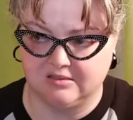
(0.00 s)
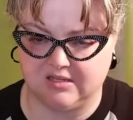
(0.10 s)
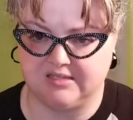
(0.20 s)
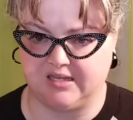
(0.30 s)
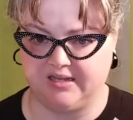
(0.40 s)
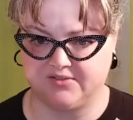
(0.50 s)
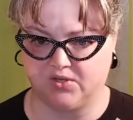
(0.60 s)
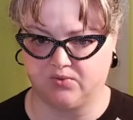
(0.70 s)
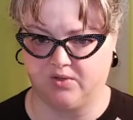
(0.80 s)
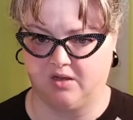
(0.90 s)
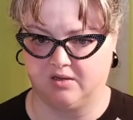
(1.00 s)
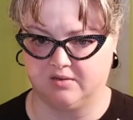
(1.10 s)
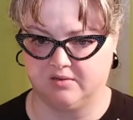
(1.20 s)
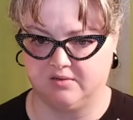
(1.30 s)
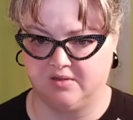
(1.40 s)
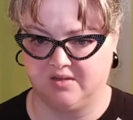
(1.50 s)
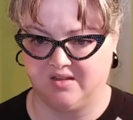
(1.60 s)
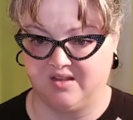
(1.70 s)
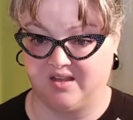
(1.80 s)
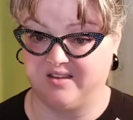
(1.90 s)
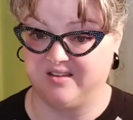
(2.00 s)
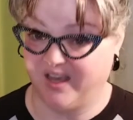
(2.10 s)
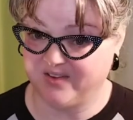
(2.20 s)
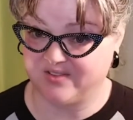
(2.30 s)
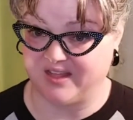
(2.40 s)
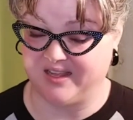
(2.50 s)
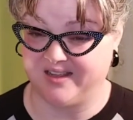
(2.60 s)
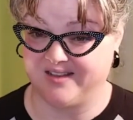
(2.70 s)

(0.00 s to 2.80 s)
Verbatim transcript: they take so long. Another thing